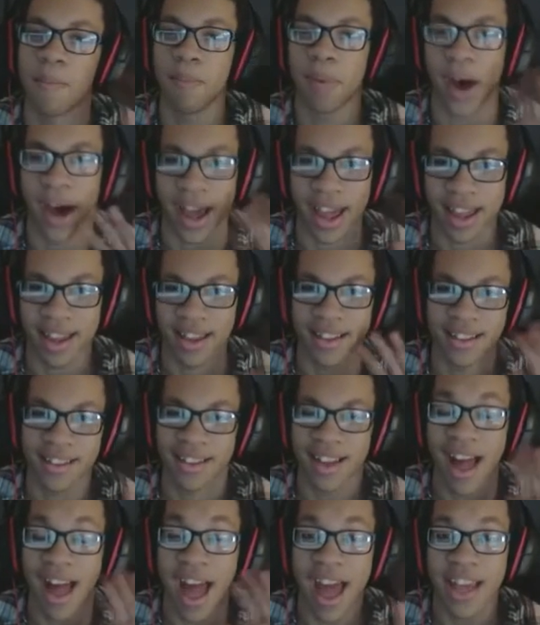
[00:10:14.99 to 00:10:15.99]
Bye.
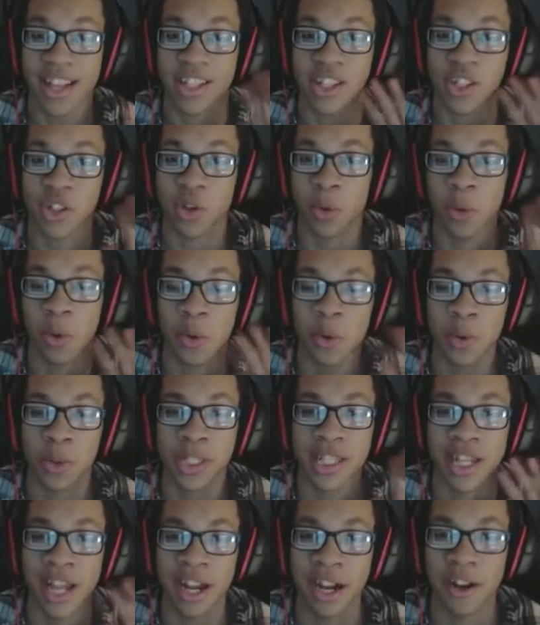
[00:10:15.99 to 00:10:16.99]
Screw
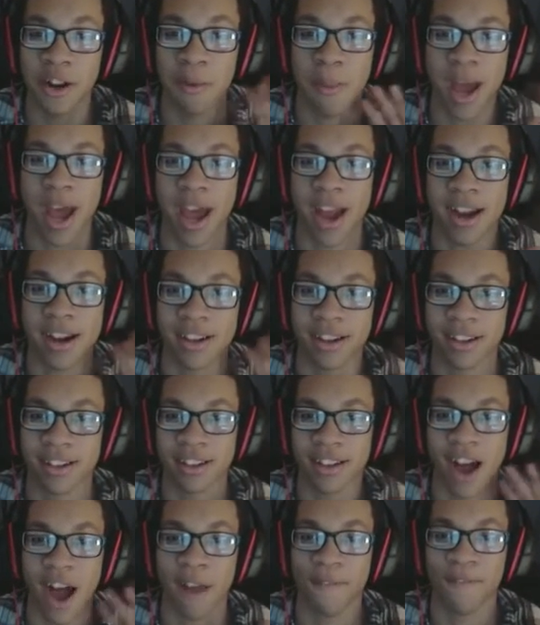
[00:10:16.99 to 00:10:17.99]
Slenderman!
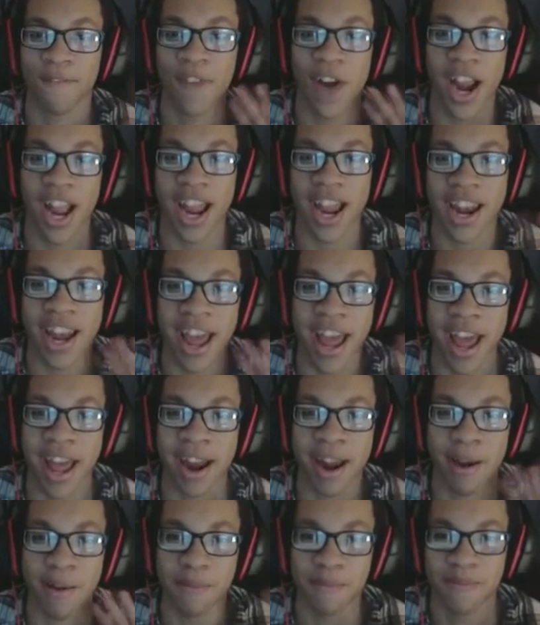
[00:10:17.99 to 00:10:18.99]
I freaking
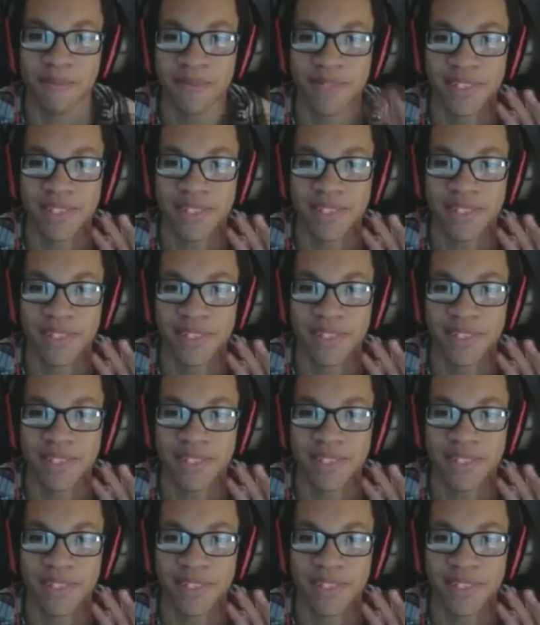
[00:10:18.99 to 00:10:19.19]
hate him.